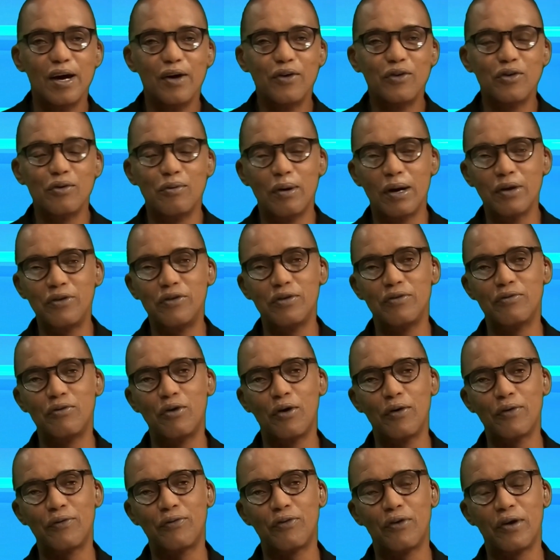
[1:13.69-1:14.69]
to what you've
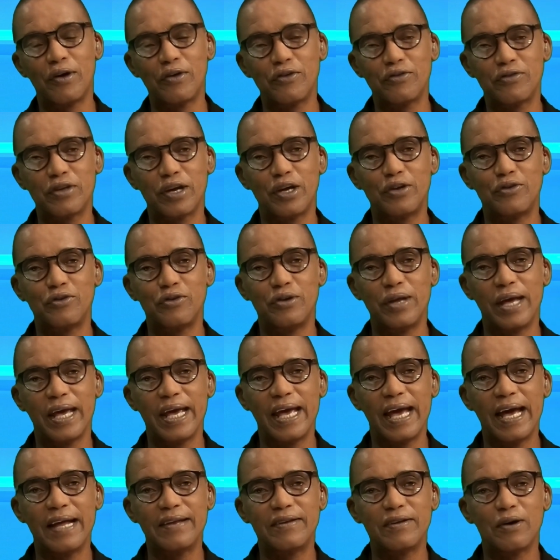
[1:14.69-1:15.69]
got for us today
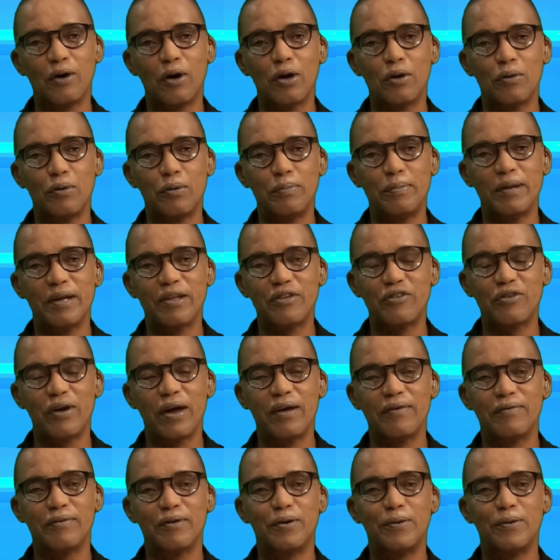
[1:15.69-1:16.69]
at the Hollywood Bets Grave.